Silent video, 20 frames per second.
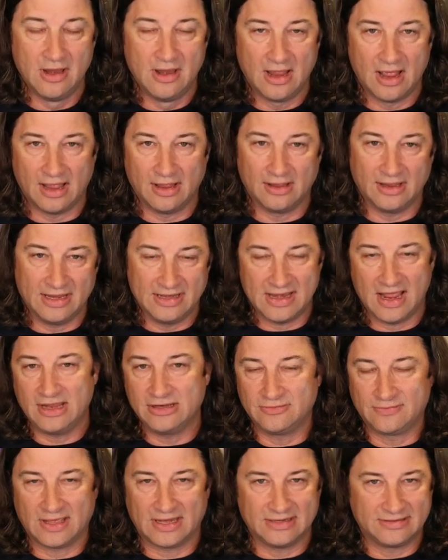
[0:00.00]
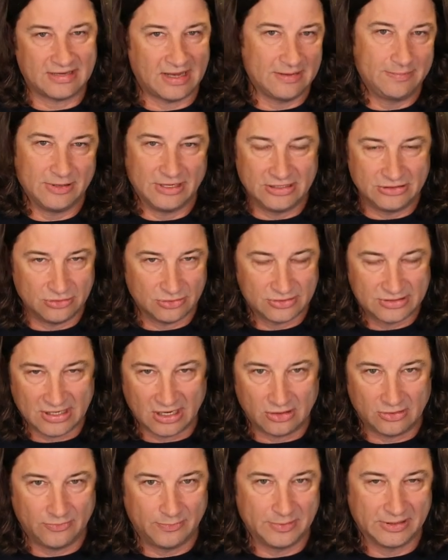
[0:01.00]
And now you've got to type it in
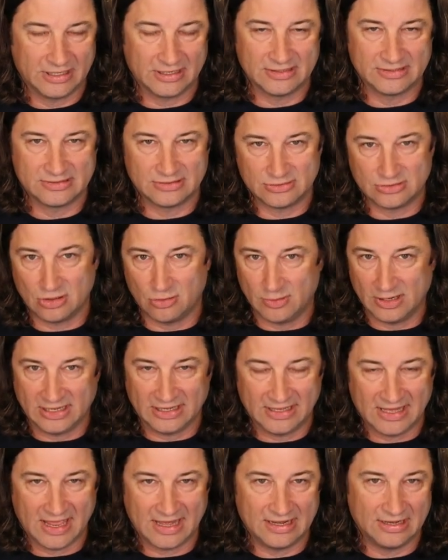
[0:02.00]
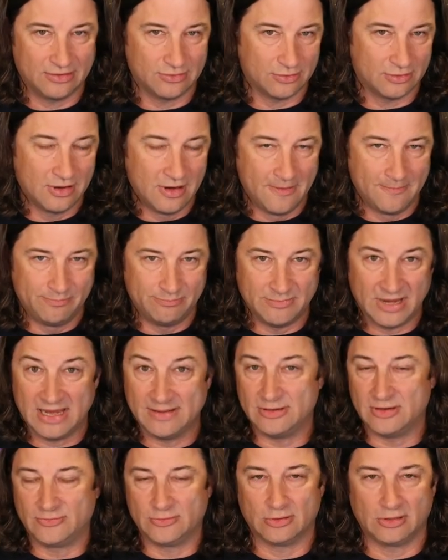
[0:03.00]
yourself because there's no way to get it, or maybe
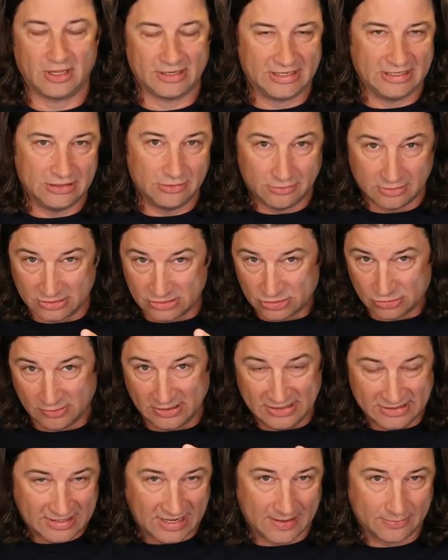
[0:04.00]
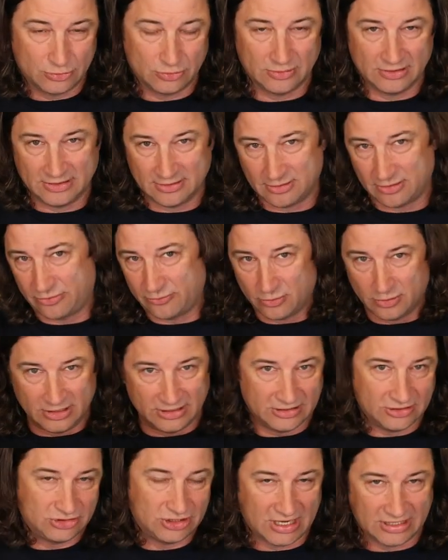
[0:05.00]
if you're lucky, you can screen capture it and throw it into
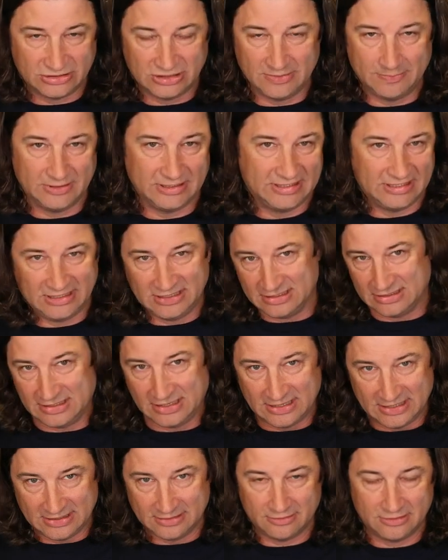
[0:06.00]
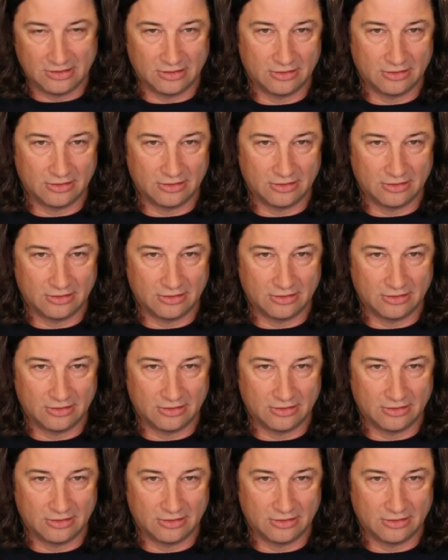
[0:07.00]
ChatGPT and let it,